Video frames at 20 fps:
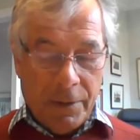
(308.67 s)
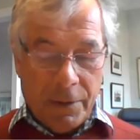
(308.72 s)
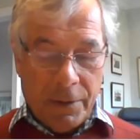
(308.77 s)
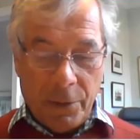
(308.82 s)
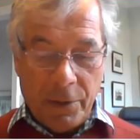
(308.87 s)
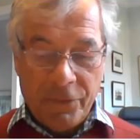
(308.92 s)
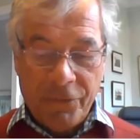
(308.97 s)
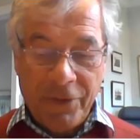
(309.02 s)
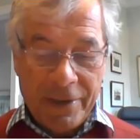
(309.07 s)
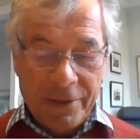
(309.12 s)

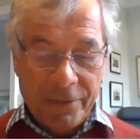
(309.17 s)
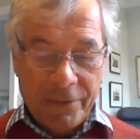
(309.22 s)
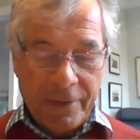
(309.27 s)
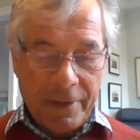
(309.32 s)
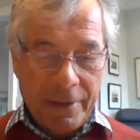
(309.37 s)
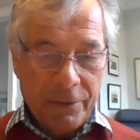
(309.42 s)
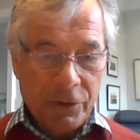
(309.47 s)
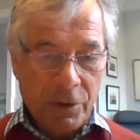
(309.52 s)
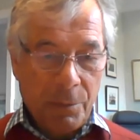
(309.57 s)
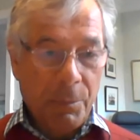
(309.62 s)
Yeah, it's fair to
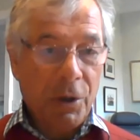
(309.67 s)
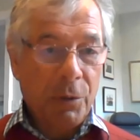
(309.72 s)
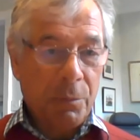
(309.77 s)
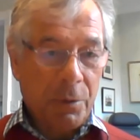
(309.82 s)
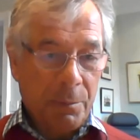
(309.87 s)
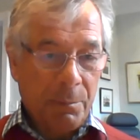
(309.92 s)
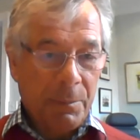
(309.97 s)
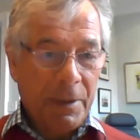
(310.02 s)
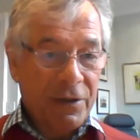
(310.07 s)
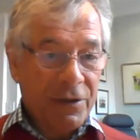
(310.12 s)
say at the
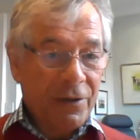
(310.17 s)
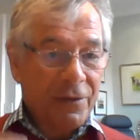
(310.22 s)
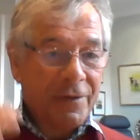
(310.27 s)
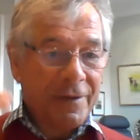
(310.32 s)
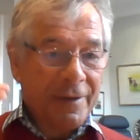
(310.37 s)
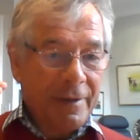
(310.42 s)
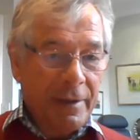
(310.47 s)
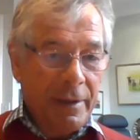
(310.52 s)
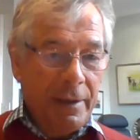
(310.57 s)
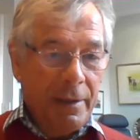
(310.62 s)
moment, Manchester
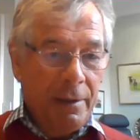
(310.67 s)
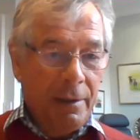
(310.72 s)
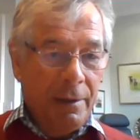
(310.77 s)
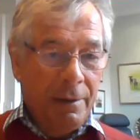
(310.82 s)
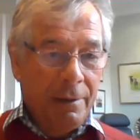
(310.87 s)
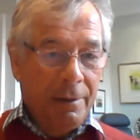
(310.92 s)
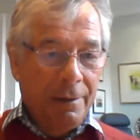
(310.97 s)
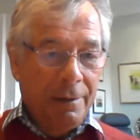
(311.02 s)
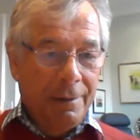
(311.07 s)
City